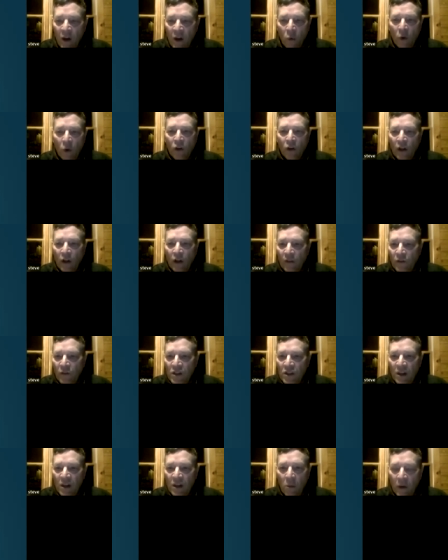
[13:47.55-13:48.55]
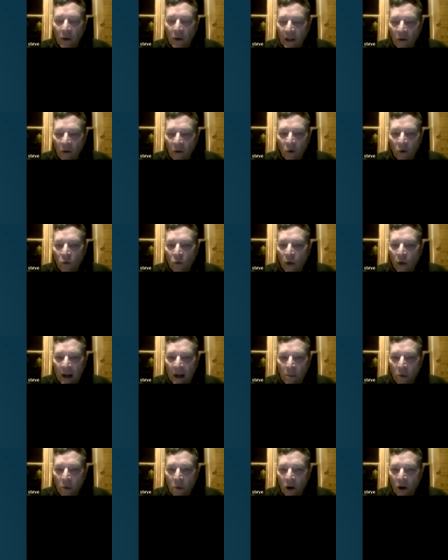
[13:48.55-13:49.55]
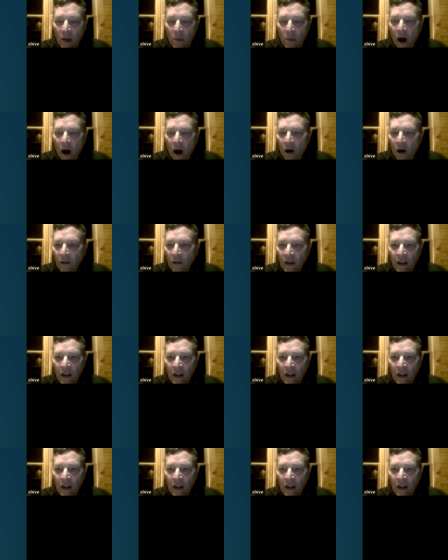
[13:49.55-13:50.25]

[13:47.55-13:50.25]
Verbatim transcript: we're looking for someone that would write a book about,